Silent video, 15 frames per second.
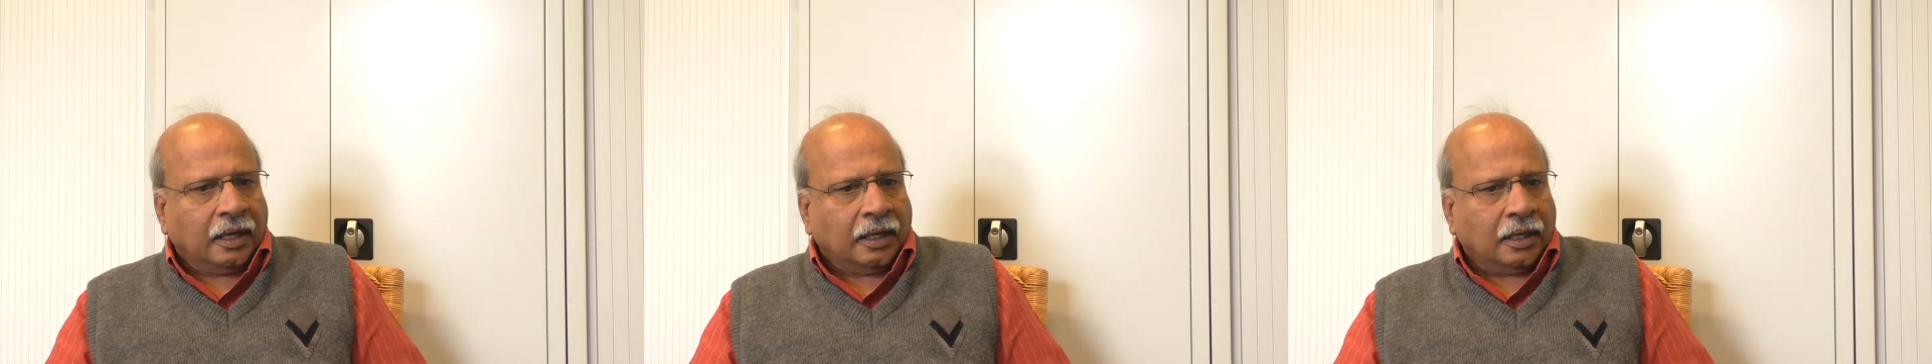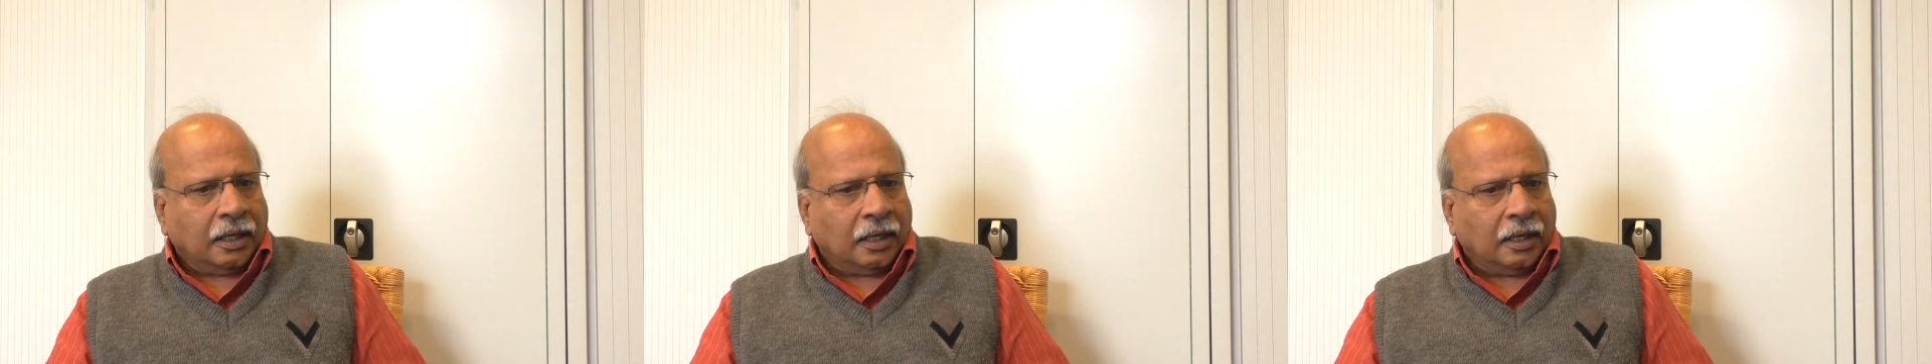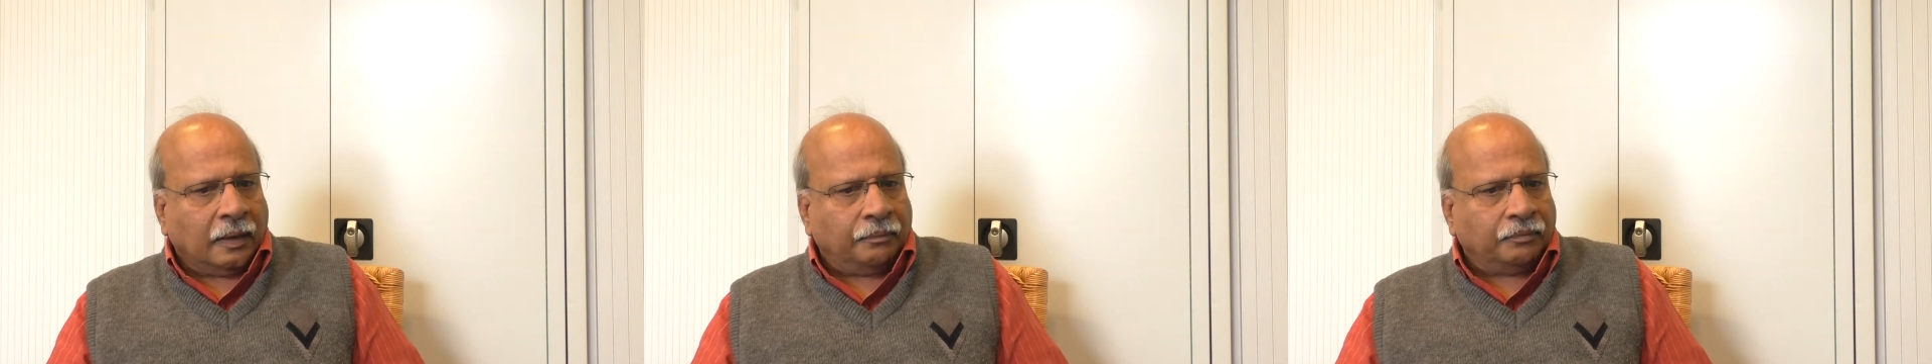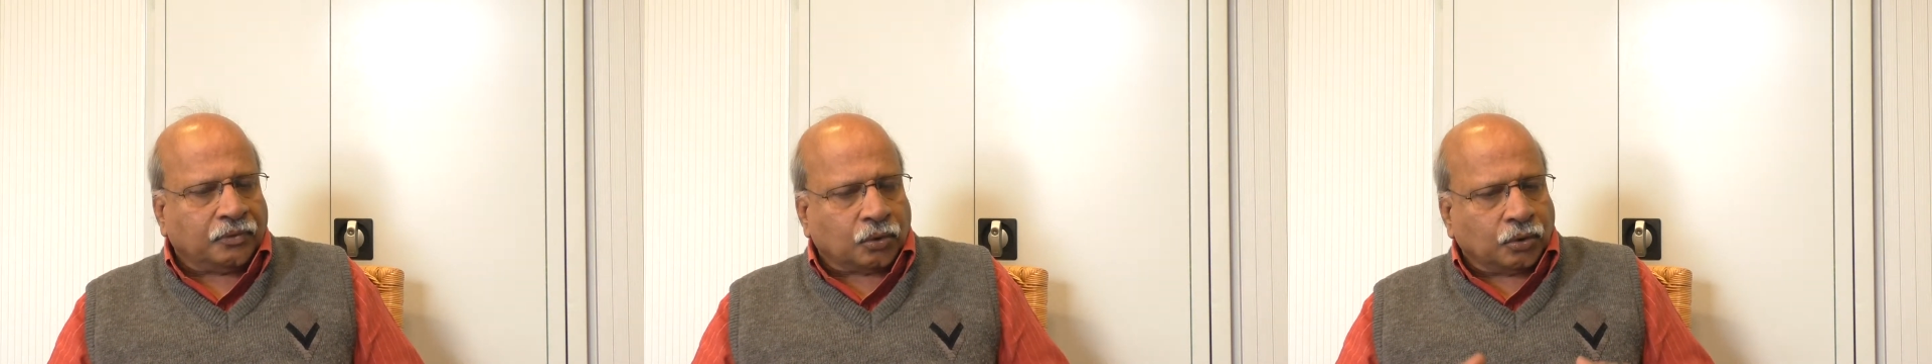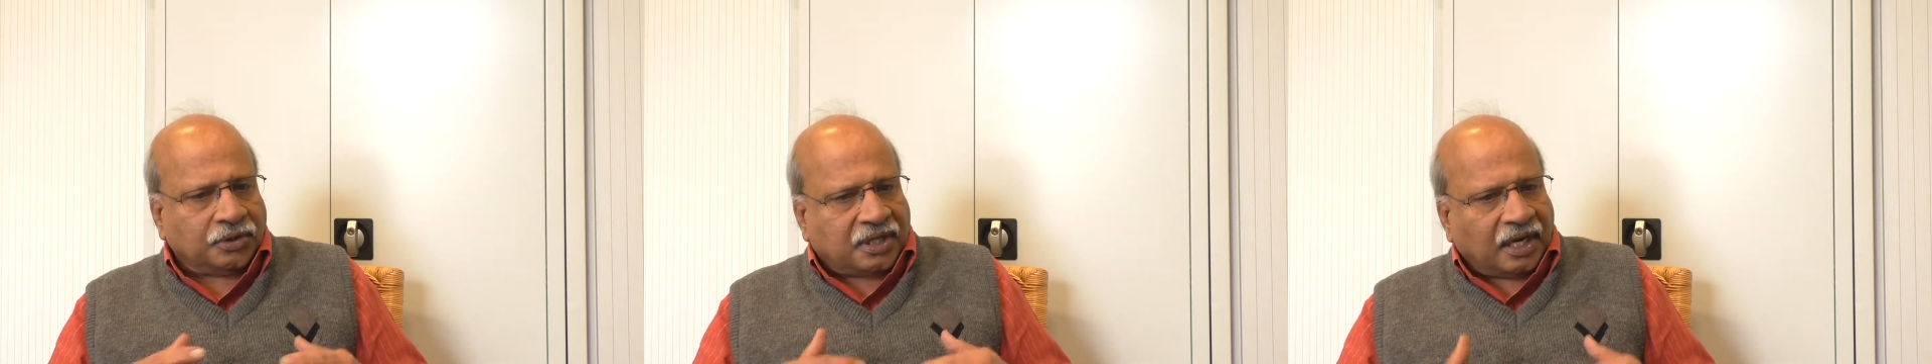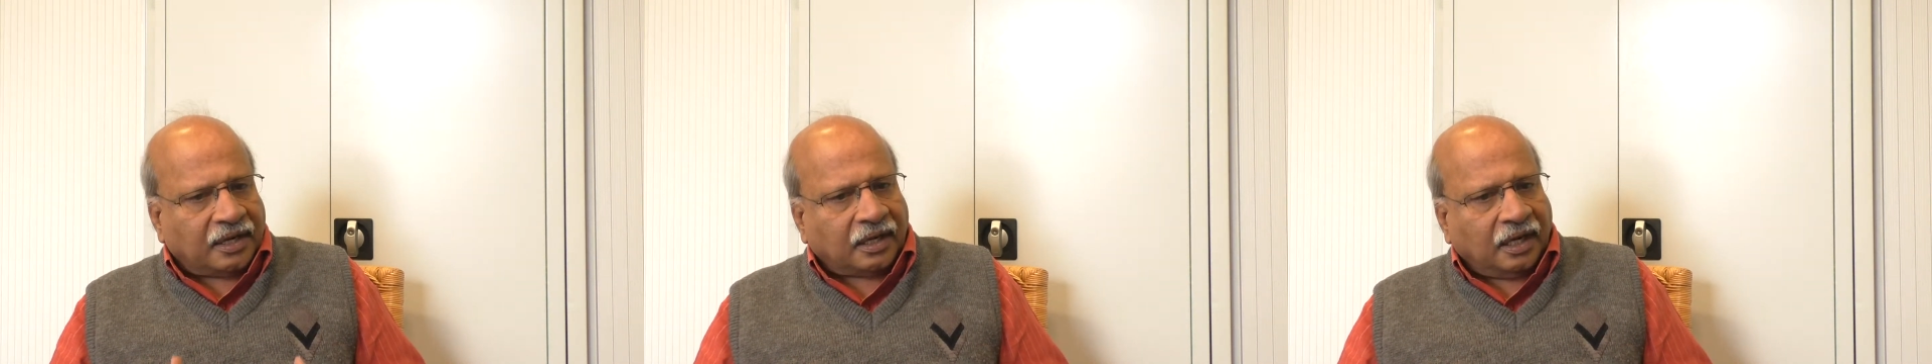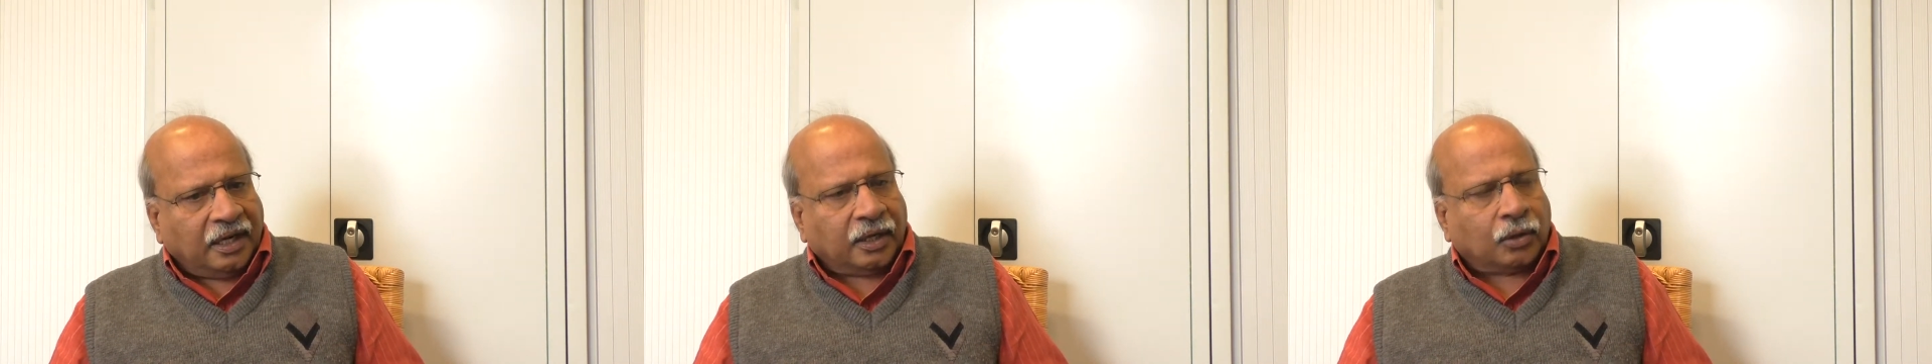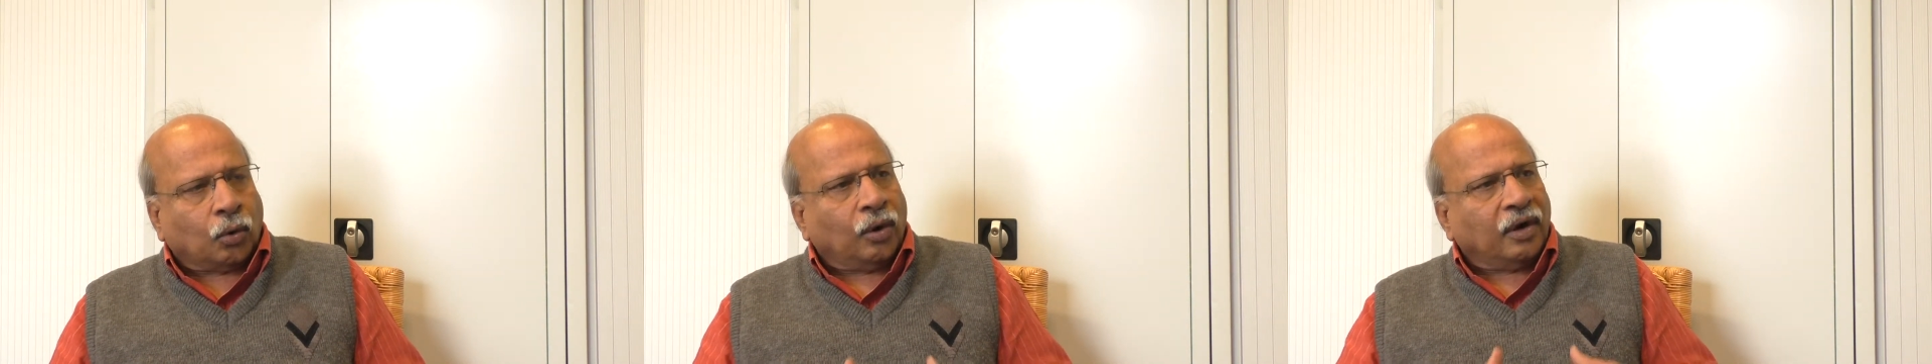to
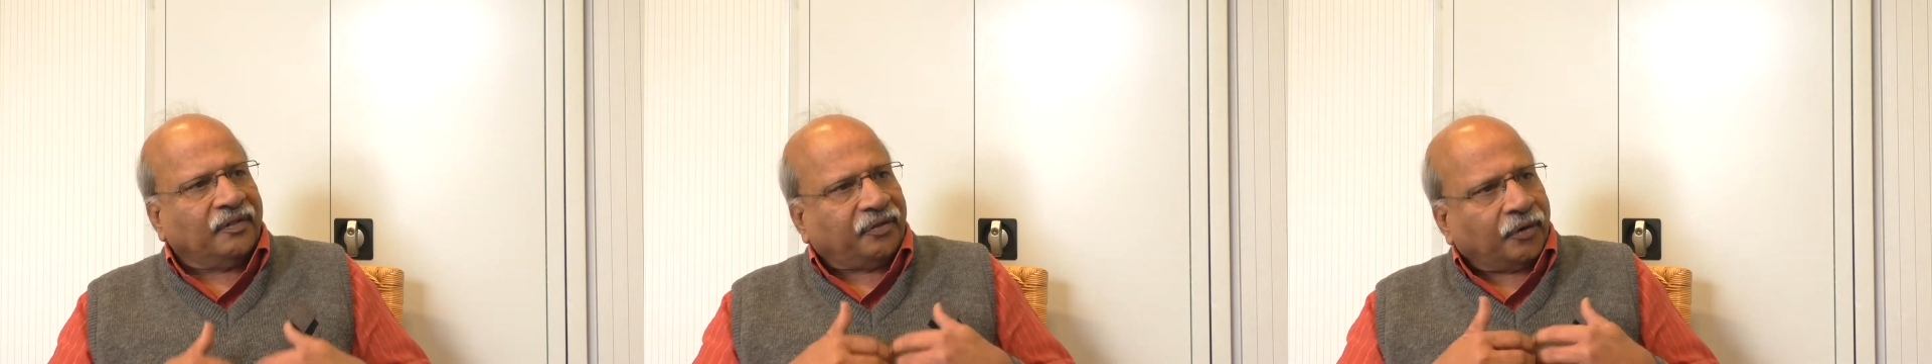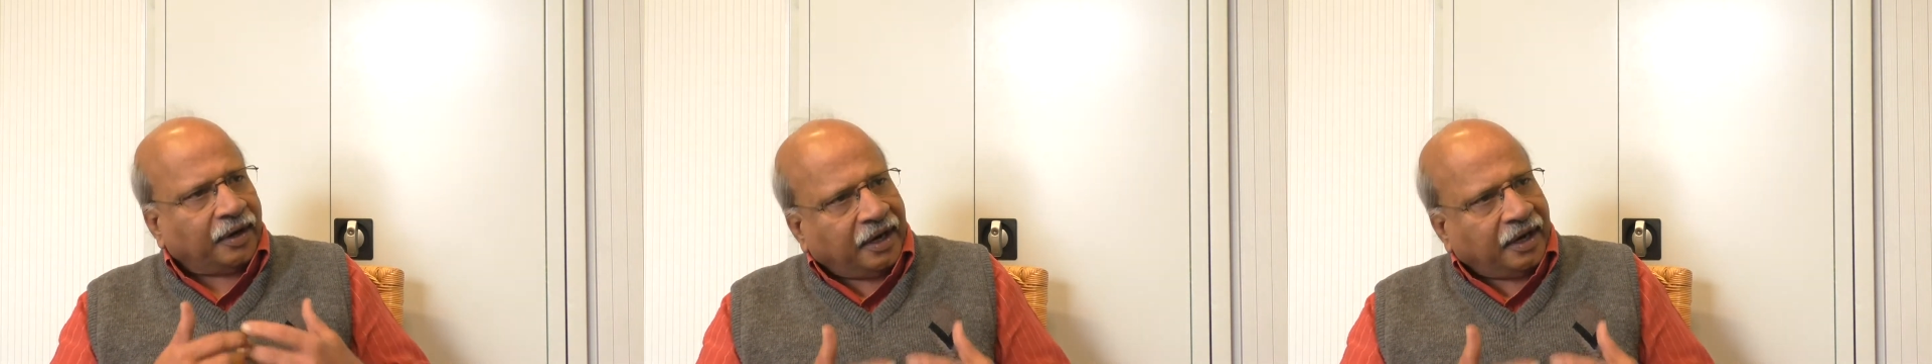generally go in for